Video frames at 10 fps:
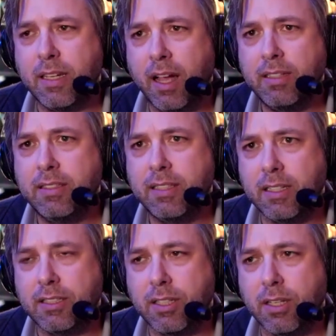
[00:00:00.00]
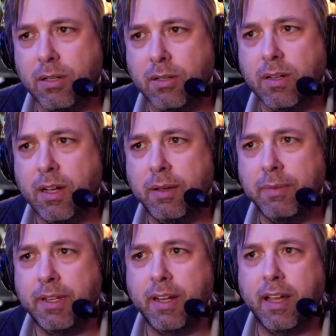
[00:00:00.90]
I'd say so. I
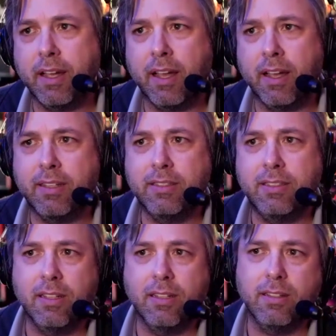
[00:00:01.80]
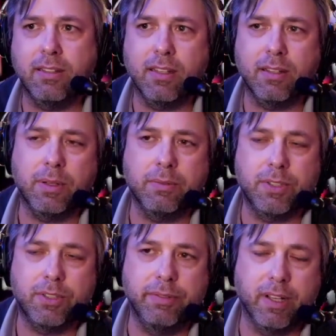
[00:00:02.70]
mean, I I can still like when I'm
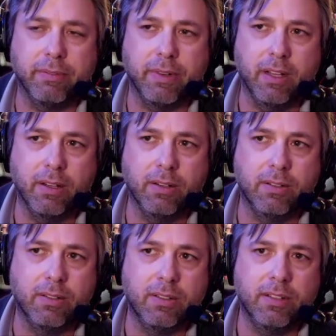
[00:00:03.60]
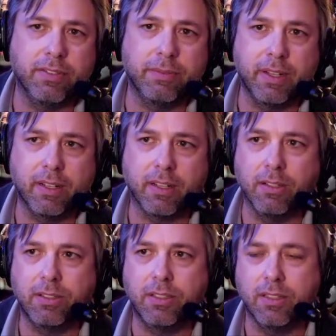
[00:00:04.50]
streaming on my own, if I'm getting
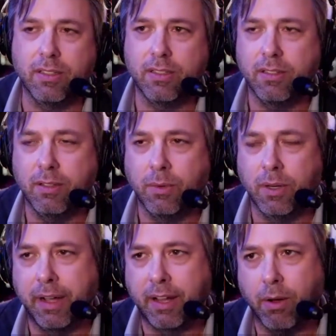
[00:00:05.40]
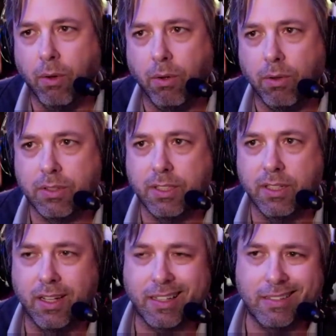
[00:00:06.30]
close to one of my goals, you
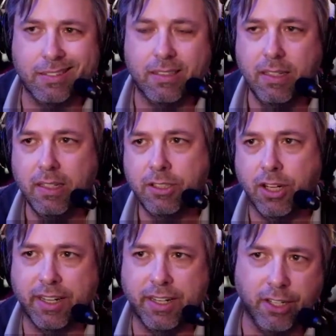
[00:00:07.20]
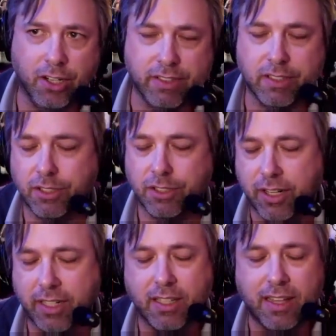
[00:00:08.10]
know, I can start getting nervous and
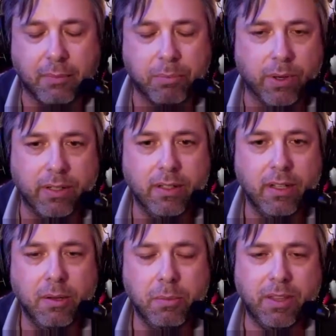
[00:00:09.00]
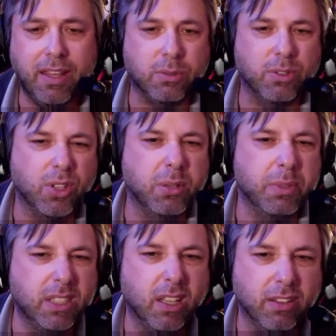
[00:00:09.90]
stressed at that point. But the actual stream
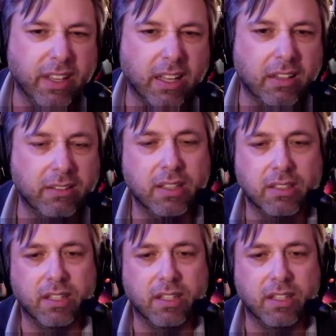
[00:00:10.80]
itself, yeah, yeah,